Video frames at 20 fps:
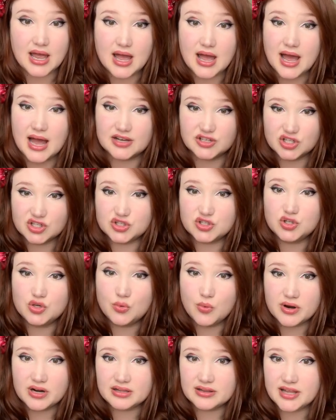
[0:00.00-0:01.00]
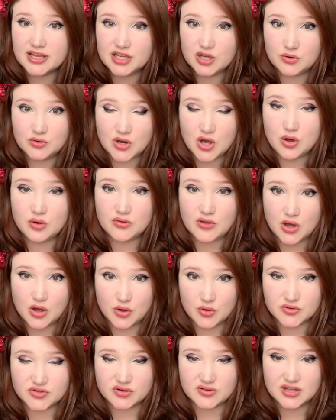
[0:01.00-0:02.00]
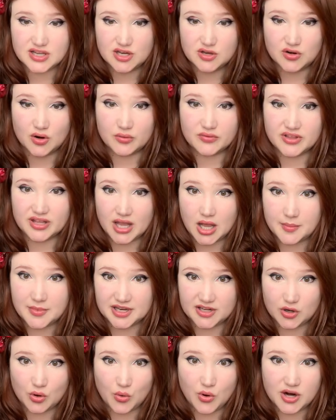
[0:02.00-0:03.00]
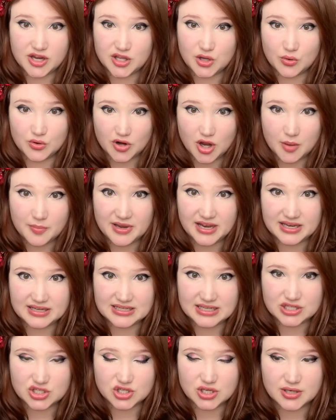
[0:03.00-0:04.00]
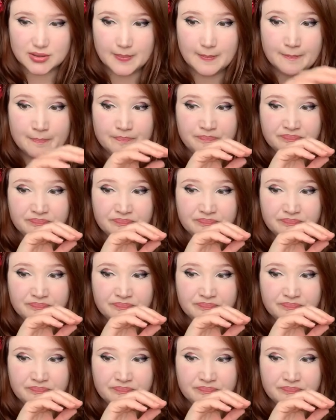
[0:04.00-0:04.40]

I just do want to let you know, though, so that you don't think I'm ignoring you or not paying attention,